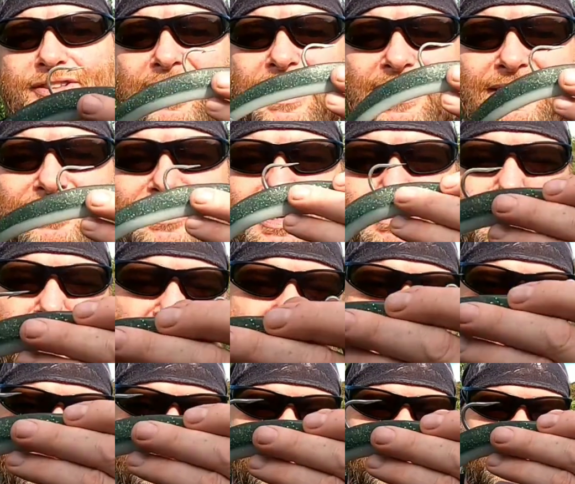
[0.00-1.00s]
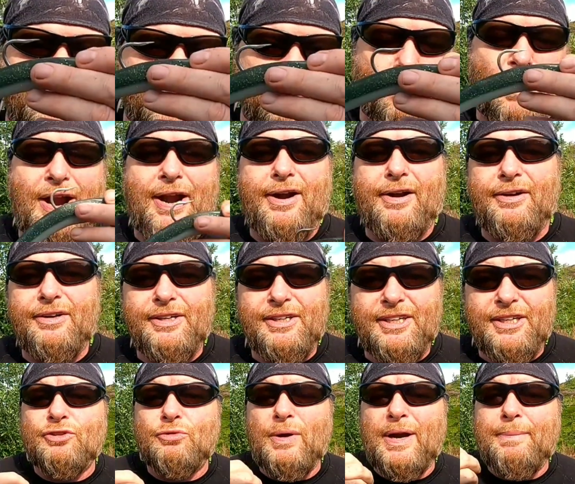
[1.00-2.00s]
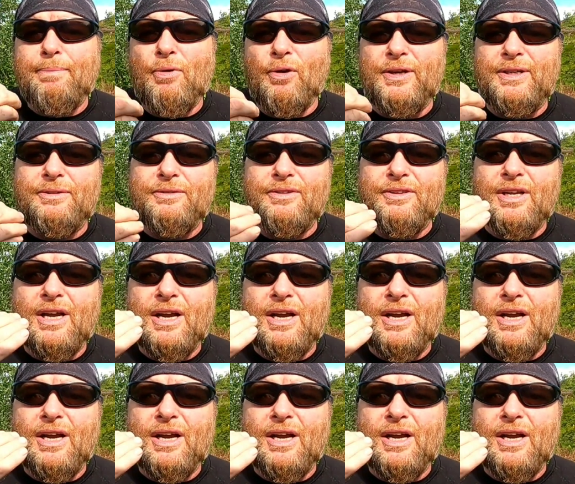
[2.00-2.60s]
sides and make it square. A square point